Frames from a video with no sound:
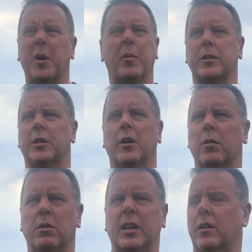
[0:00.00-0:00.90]
If it's an
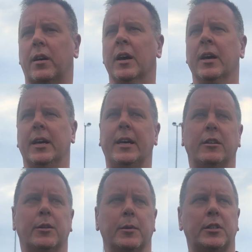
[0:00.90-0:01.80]
old league, like
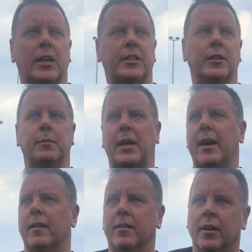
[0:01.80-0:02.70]
Evesham are chasing them down,
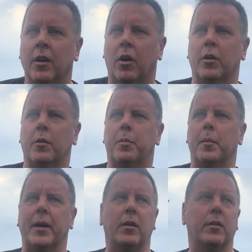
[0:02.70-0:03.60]
and I know we
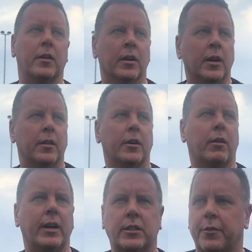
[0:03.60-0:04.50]
probably ain't got the
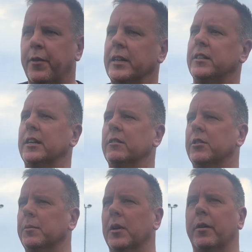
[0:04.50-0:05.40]
greatest of friends at
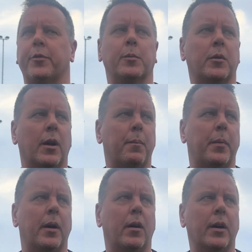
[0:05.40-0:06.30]
Evesham United Football Club,
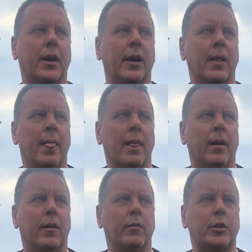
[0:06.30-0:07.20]
but I
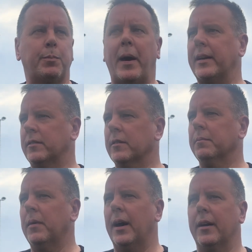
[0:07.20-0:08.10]
respect
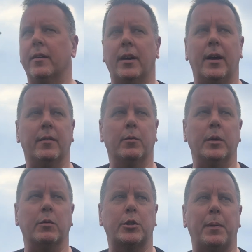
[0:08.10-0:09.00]
them, and we
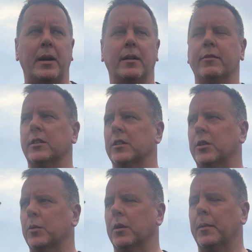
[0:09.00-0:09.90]
respect the division. So
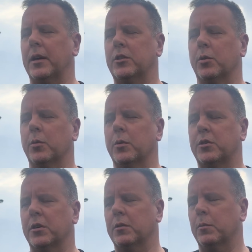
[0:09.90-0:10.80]
we're going to make sure we're as
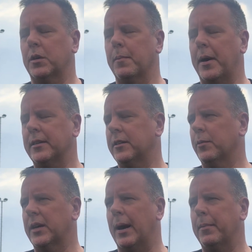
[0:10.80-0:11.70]
competitive we
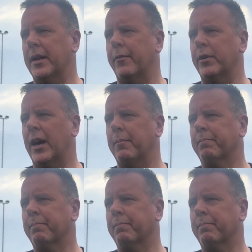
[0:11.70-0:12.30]
can be in every game.